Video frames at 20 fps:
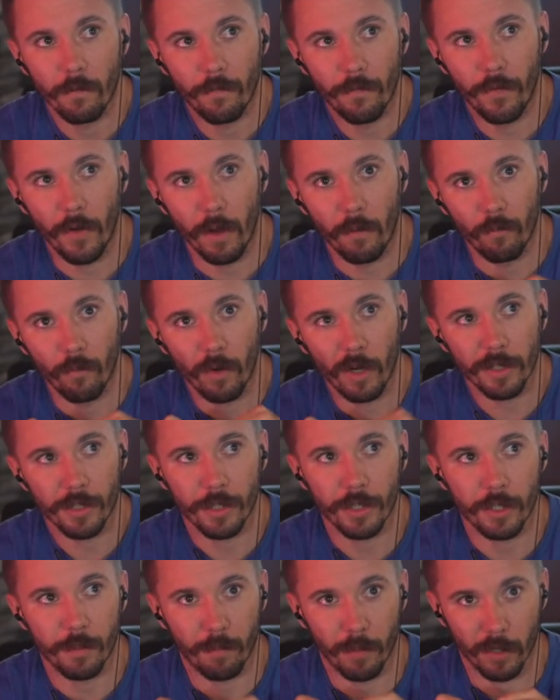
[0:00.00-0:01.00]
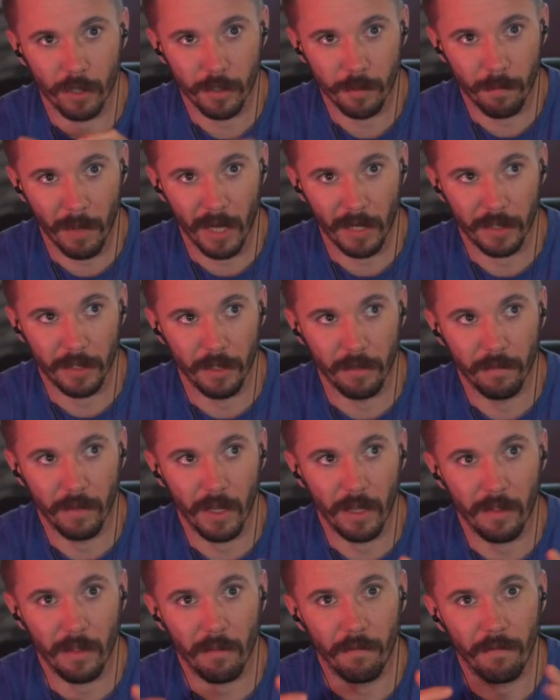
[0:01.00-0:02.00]
from Russia's perspective
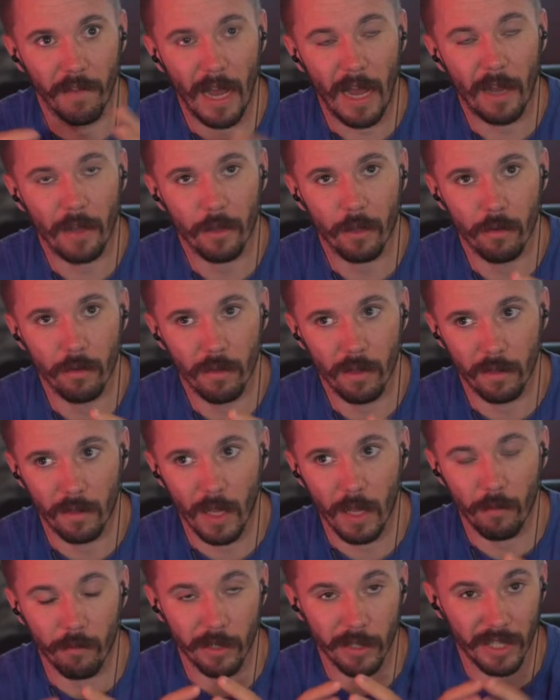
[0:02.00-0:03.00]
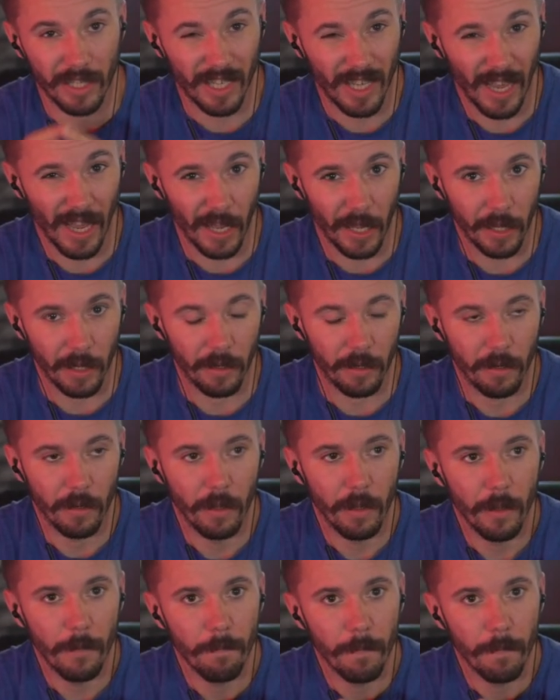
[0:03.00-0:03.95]
and the value that they would gain